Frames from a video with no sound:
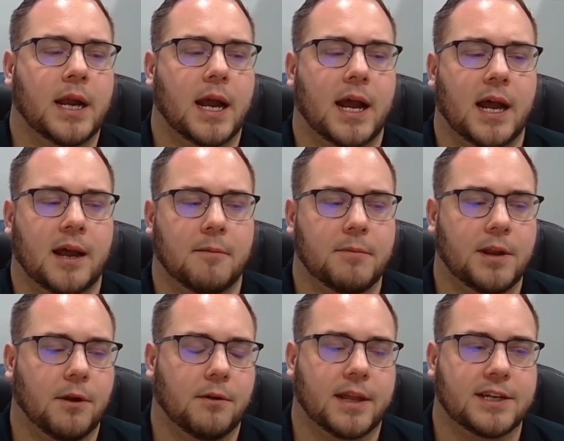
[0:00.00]

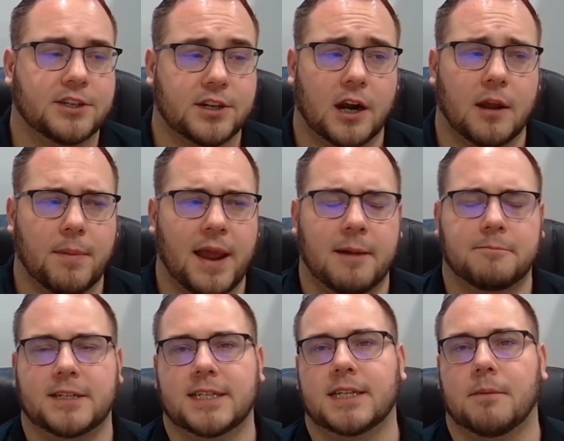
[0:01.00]
Like startup
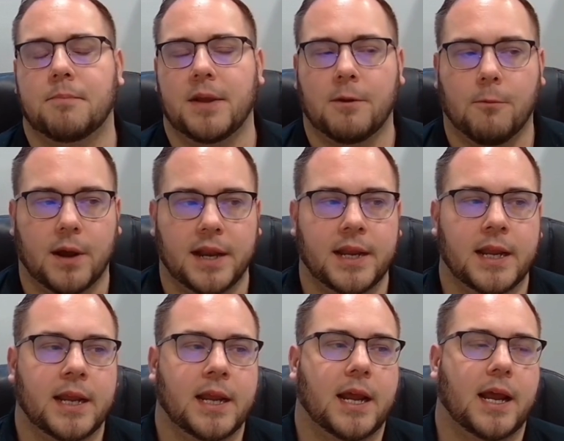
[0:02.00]
apps is a big one.
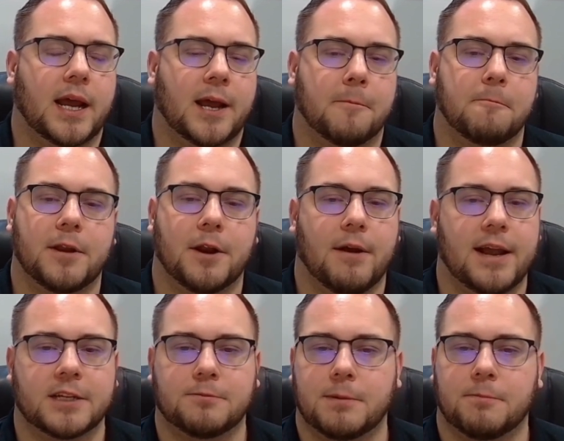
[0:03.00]

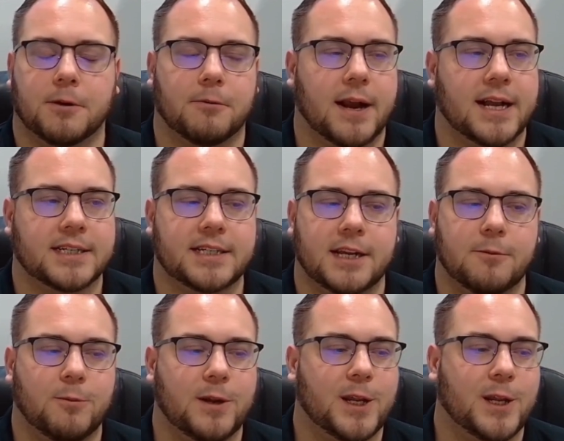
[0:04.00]
As we progress and
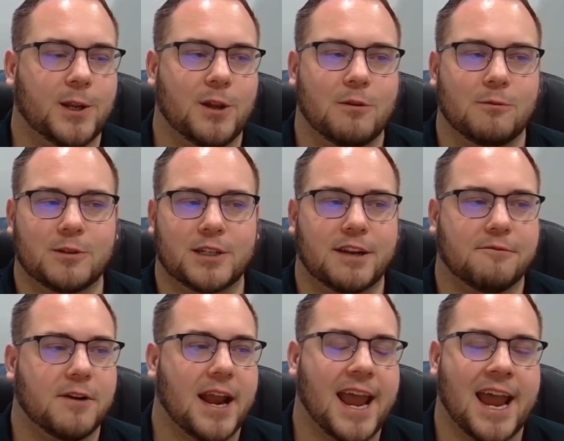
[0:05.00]
we use
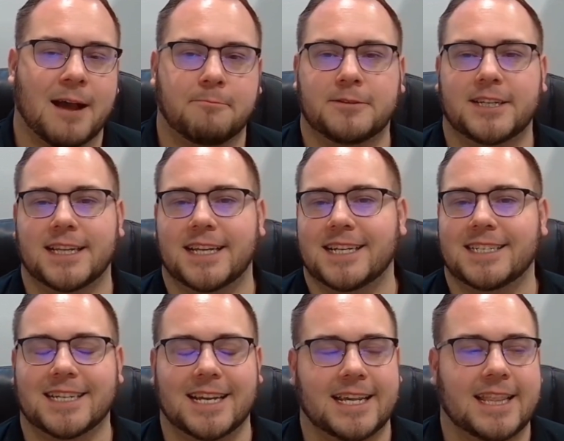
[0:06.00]
different apps and
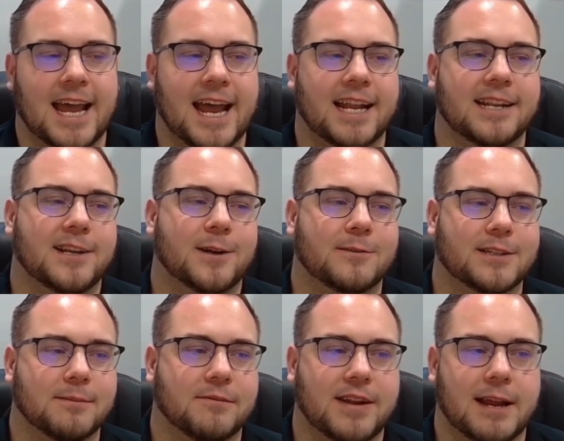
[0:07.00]
things like that,
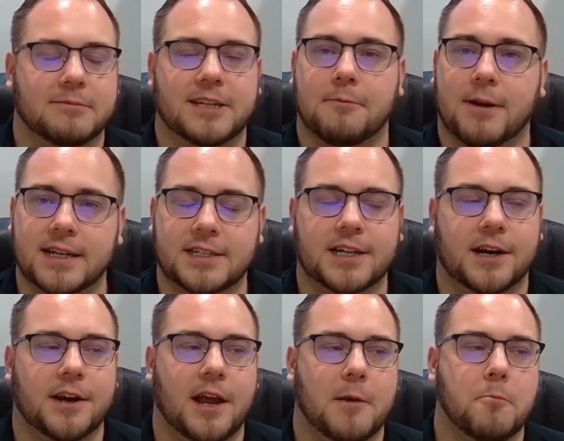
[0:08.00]
sometimes they want to
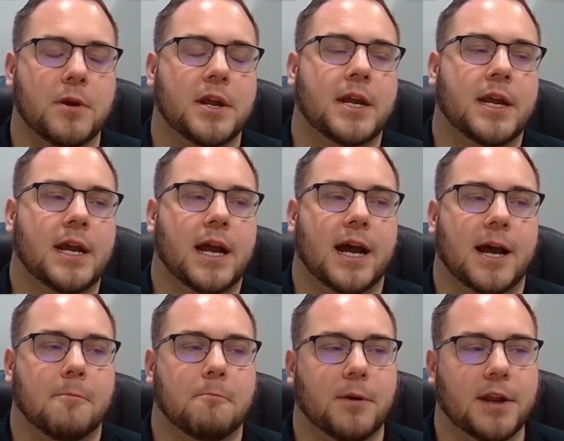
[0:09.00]
start up.
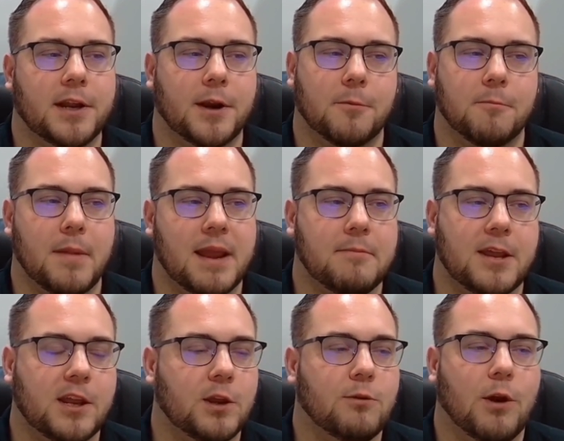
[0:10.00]
But maybe
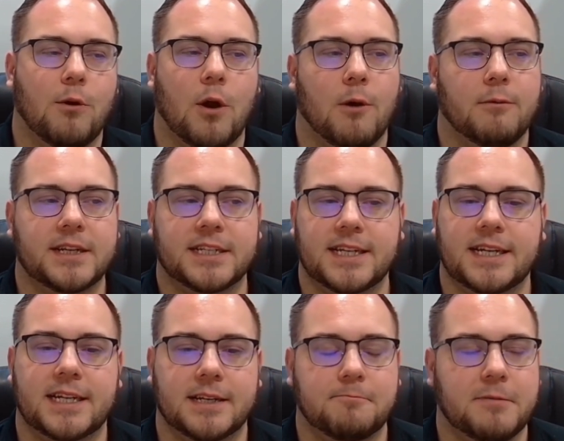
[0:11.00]
you don't always
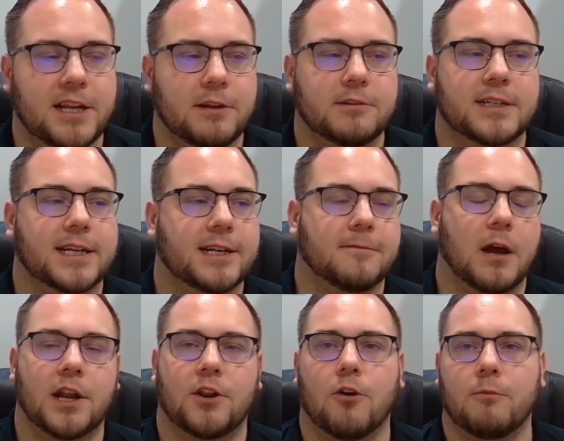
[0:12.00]
need to be using
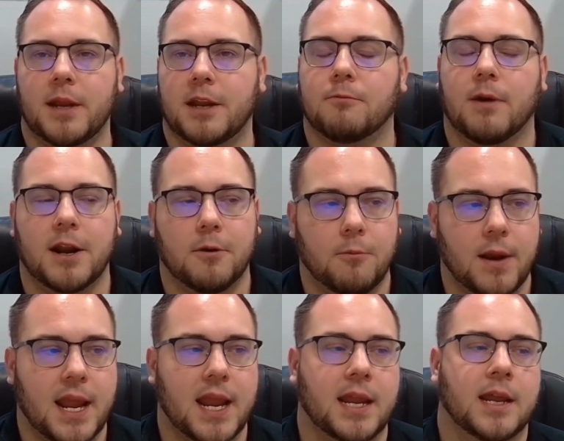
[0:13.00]
Adobe right
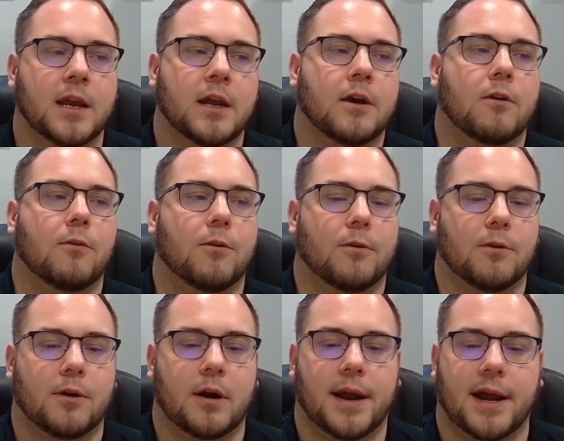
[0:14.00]
away,
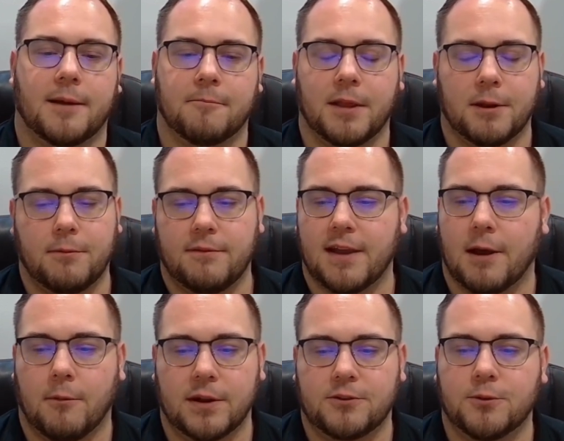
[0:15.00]
or like we've got
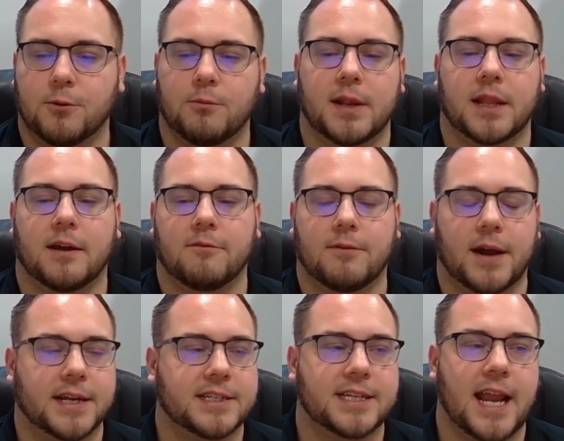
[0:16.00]
one tool we love,
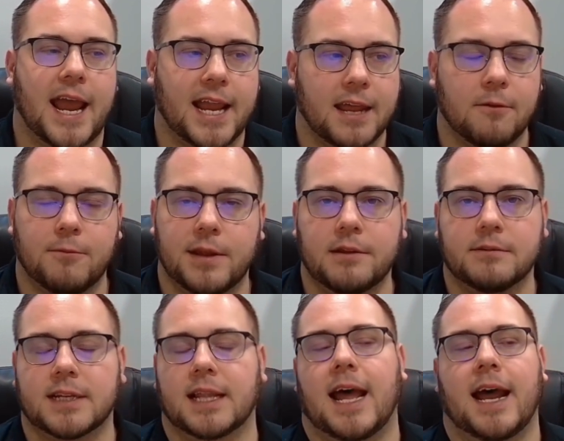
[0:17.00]
Snagit, we
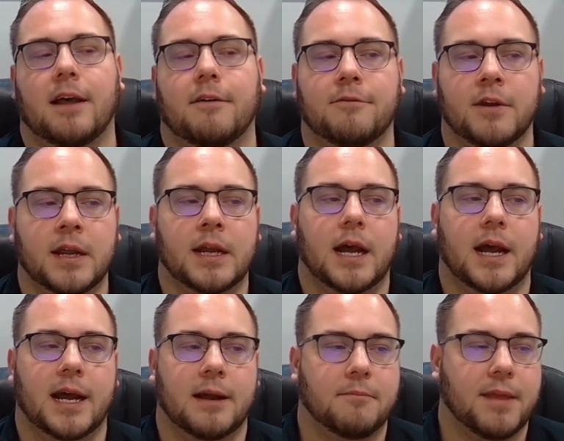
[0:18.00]
use a lot of,
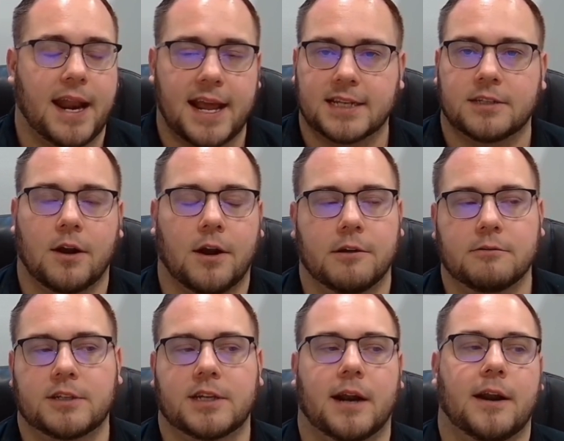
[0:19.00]
that has an auto
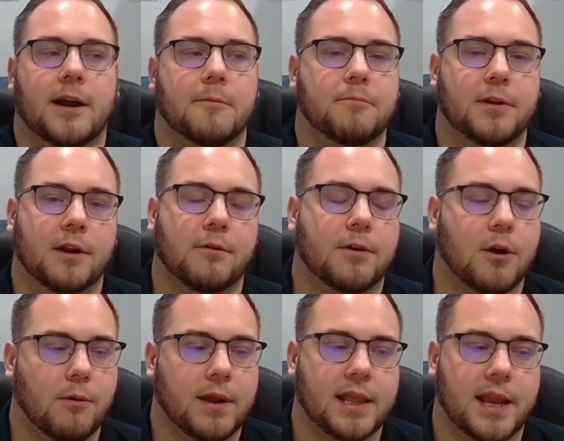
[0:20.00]
startup.
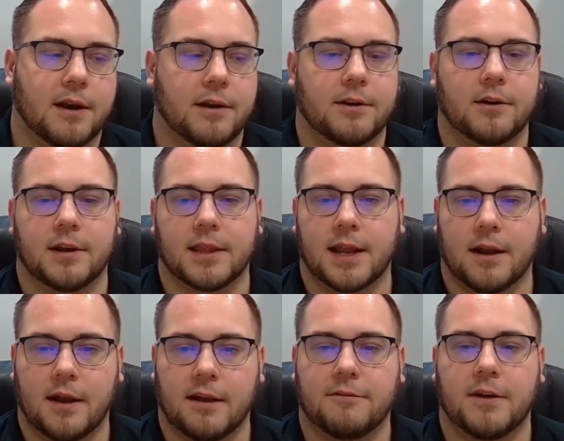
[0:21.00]
Go in there and turn that
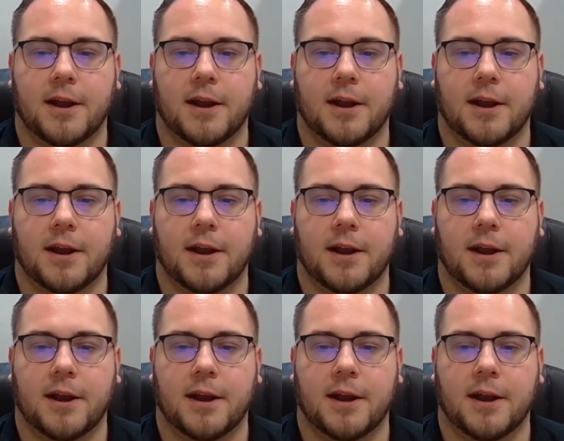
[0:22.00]
off.